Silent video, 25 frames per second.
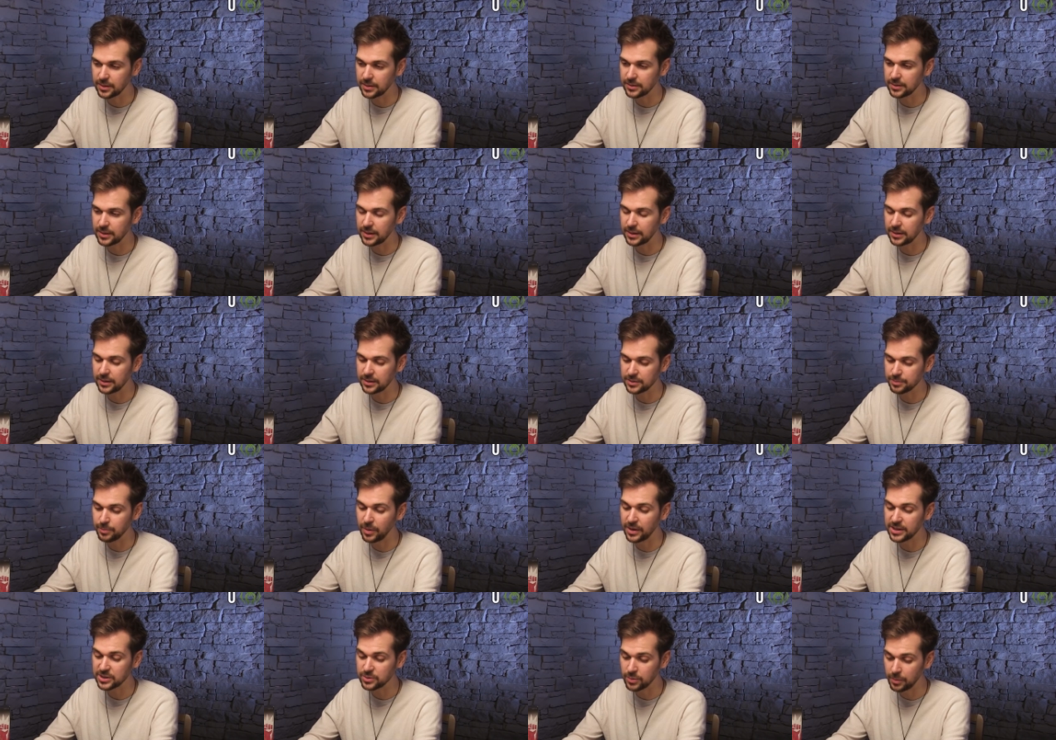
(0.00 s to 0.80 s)
that. Then
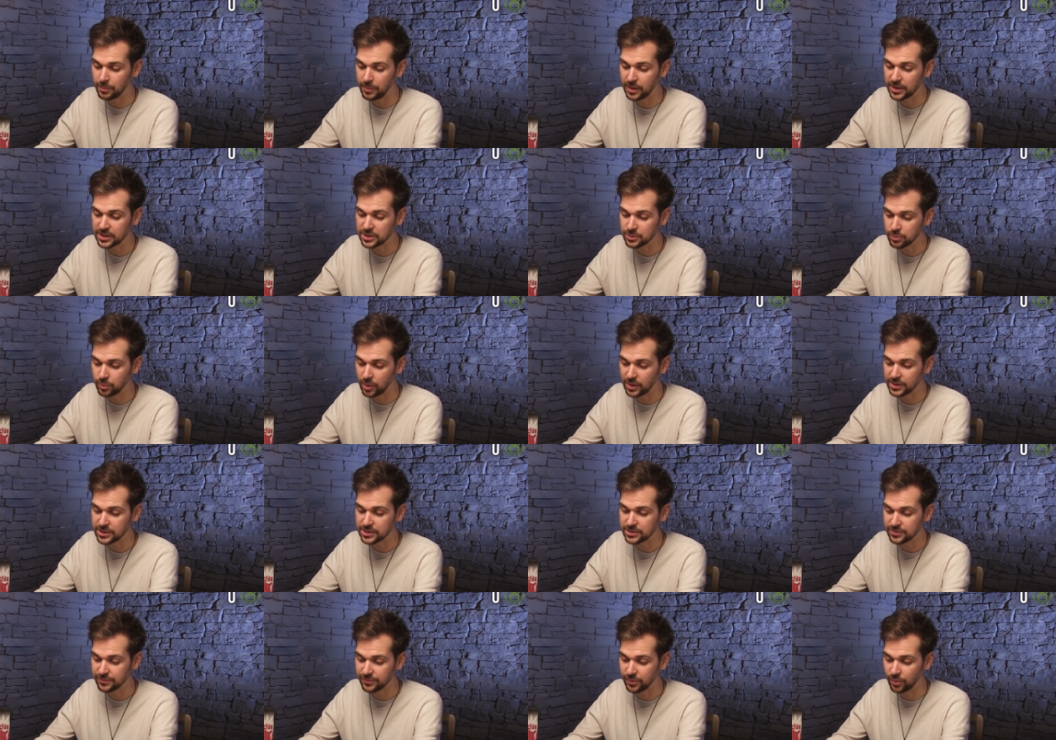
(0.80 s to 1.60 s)
it's minus one minus
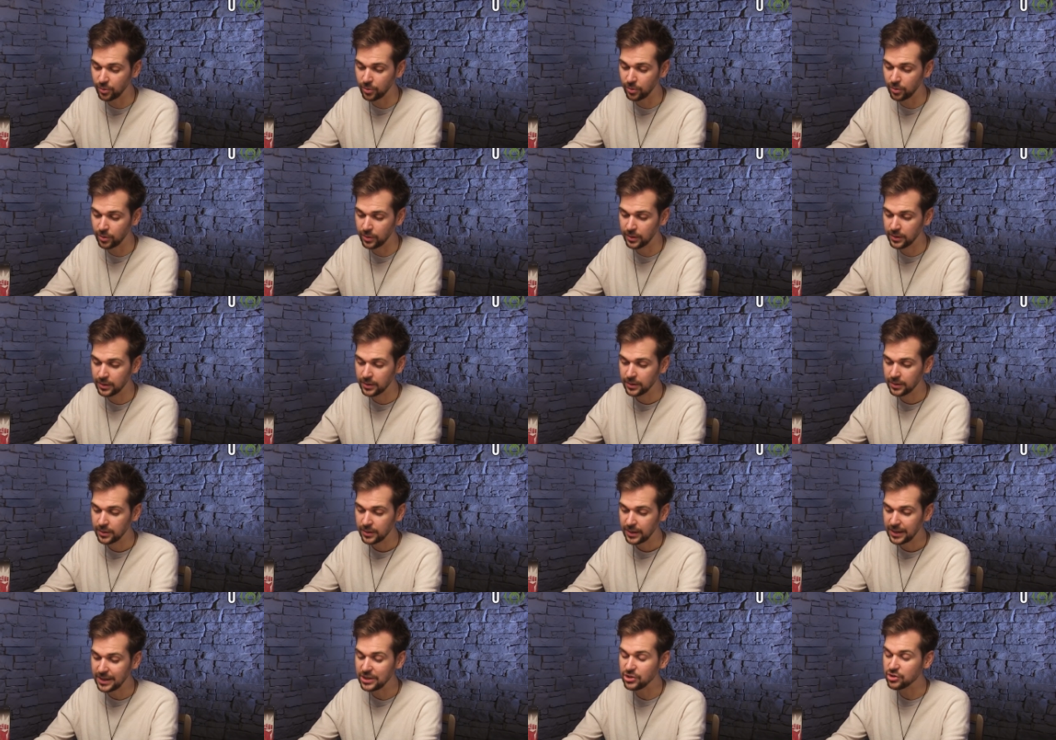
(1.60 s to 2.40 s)
ones for
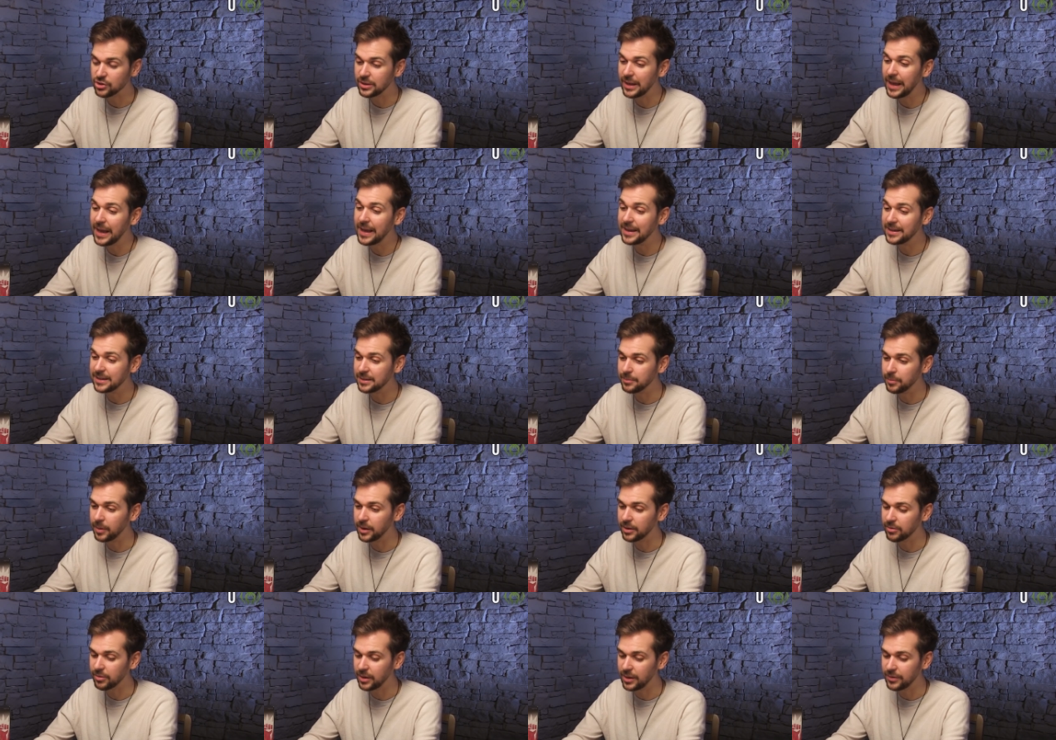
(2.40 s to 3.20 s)
each land
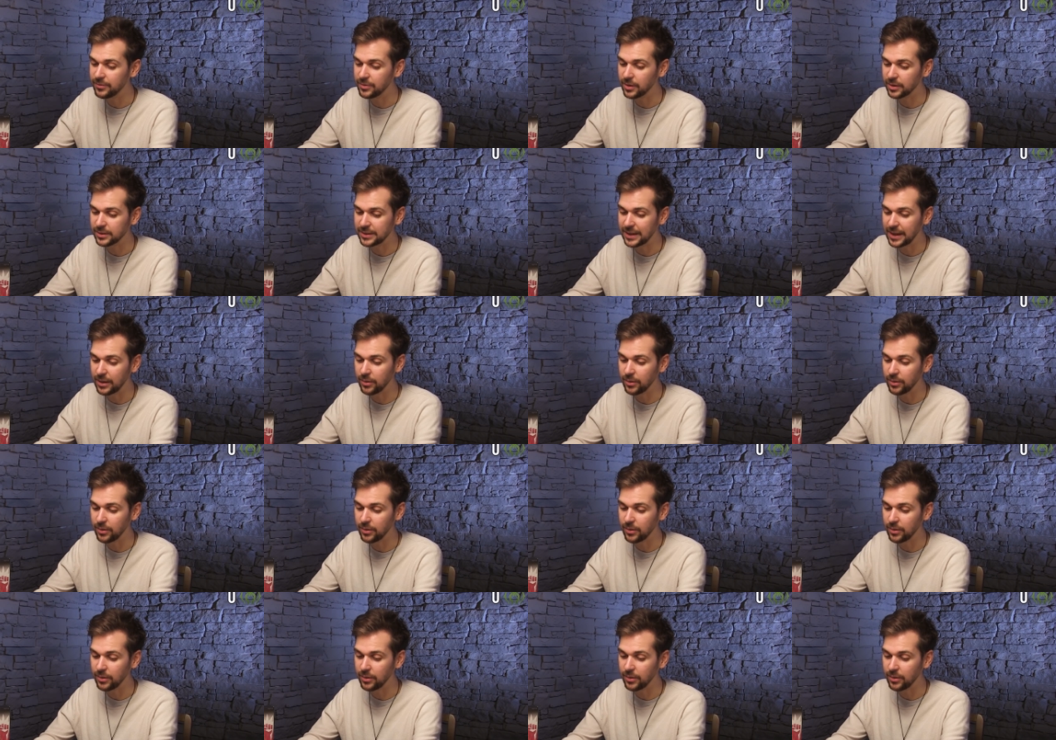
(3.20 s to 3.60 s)
in my graveyard.